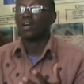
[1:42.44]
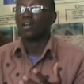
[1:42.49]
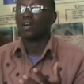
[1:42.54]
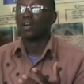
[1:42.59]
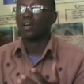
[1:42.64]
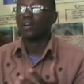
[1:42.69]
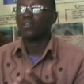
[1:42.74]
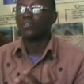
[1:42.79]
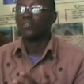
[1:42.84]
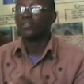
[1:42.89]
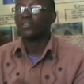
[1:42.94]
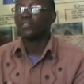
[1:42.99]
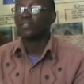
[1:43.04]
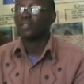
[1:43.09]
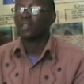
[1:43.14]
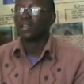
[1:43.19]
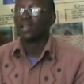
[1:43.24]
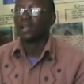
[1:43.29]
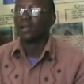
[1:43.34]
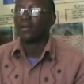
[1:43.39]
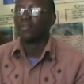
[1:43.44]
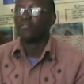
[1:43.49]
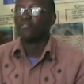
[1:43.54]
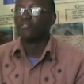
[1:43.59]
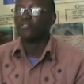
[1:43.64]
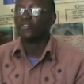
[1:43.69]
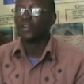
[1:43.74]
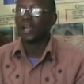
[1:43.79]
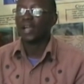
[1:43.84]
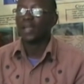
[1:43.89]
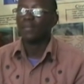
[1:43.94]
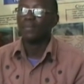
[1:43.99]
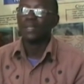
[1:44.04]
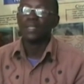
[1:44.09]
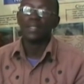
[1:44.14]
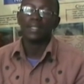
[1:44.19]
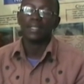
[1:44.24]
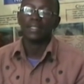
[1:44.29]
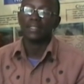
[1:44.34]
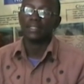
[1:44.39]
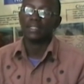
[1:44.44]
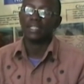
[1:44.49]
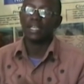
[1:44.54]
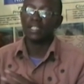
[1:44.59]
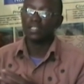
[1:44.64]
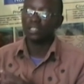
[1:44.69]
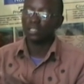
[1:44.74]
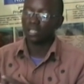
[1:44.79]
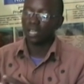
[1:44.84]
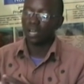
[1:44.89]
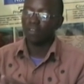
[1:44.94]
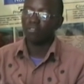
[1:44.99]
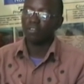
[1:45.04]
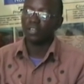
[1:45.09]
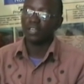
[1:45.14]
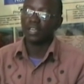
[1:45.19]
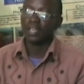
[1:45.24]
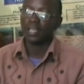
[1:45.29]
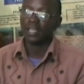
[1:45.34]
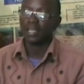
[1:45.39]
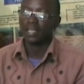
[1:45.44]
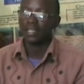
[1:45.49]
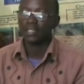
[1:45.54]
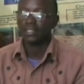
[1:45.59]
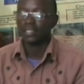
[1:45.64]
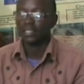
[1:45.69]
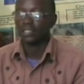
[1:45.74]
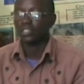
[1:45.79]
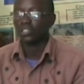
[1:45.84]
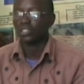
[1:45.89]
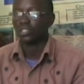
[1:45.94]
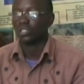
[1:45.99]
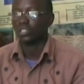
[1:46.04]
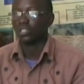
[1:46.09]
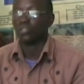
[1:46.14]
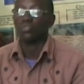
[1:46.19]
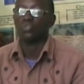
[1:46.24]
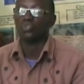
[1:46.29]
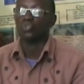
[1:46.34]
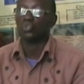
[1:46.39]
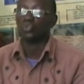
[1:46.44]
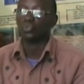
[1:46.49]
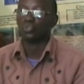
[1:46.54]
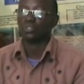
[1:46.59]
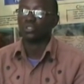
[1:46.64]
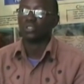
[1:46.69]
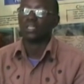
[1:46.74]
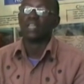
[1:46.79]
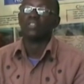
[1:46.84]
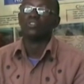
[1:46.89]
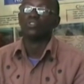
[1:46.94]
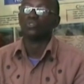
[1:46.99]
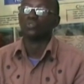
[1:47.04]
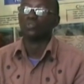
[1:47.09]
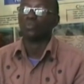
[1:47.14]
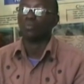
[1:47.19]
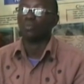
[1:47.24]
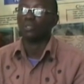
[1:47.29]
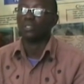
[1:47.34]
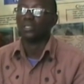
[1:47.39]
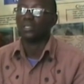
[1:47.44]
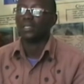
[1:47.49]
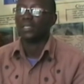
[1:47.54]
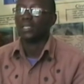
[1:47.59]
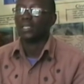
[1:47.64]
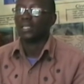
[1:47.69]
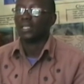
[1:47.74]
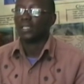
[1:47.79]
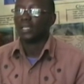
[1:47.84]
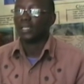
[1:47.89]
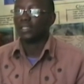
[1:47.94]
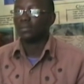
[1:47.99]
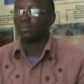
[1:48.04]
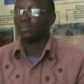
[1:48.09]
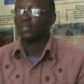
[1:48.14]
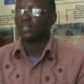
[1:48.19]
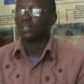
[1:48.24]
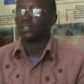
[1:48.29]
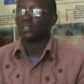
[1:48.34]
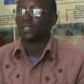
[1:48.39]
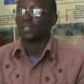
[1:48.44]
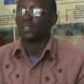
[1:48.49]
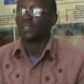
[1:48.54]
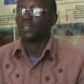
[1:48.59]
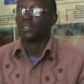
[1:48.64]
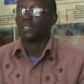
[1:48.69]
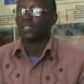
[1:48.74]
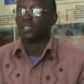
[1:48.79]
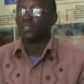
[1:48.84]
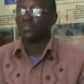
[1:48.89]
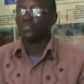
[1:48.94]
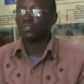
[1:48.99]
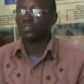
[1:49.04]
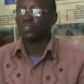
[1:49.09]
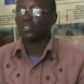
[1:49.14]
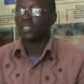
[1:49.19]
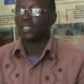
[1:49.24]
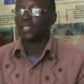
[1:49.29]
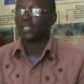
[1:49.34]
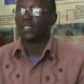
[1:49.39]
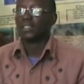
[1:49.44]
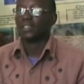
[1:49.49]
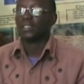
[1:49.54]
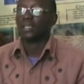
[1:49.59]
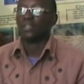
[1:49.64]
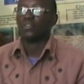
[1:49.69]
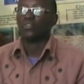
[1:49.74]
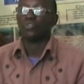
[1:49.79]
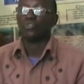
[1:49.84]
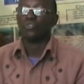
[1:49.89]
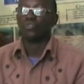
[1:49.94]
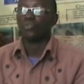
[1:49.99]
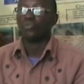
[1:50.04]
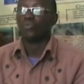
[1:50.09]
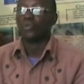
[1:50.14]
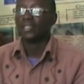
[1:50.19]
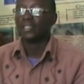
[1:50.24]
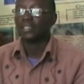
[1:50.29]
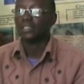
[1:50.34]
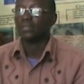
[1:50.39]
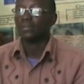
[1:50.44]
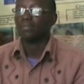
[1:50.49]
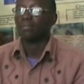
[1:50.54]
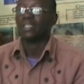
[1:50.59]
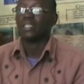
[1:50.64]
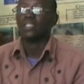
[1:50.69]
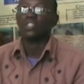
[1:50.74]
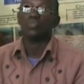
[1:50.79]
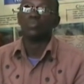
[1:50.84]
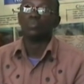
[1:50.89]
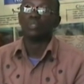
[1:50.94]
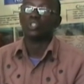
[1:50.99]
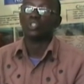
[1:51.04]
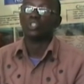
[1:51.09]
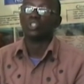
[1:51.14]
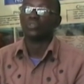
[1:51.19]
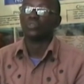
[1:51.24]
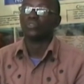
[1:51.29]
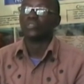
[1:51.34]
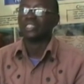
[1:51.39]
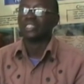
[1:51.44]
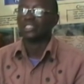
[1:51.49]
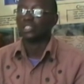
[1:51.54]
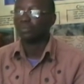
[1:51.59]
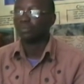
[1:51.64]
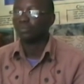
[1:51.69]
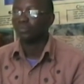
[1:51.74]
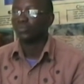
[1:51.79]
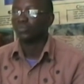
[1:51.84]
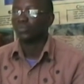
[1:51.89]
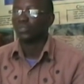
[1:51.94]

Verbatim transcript: cal calorie free, I mean that it doesn't have any excess kilojoules to to your body. That means that if you take it and you know weight management regime,